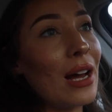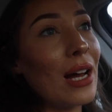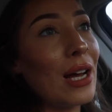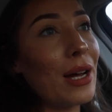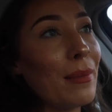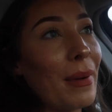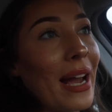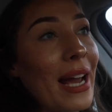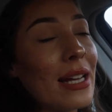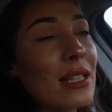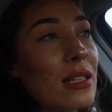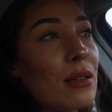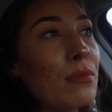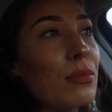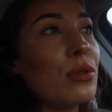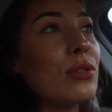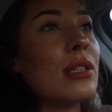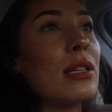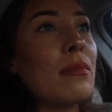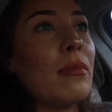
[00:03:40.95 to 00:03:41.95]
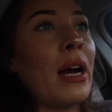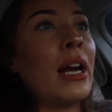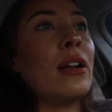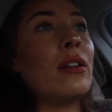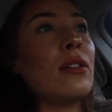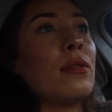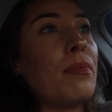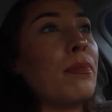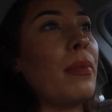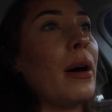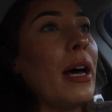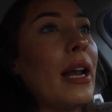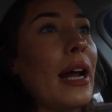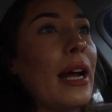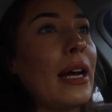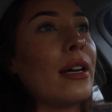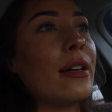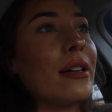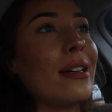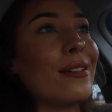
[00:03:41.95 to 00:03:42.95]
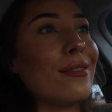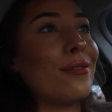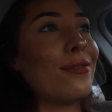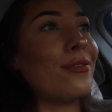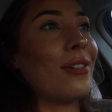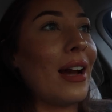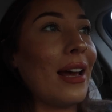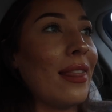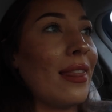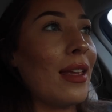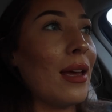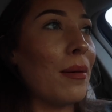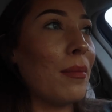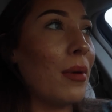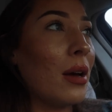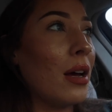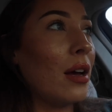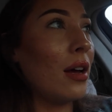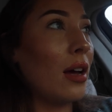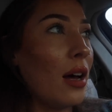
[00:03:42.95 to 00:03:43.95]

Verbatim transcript: Um, I had some boots in mind, but I couldn't find them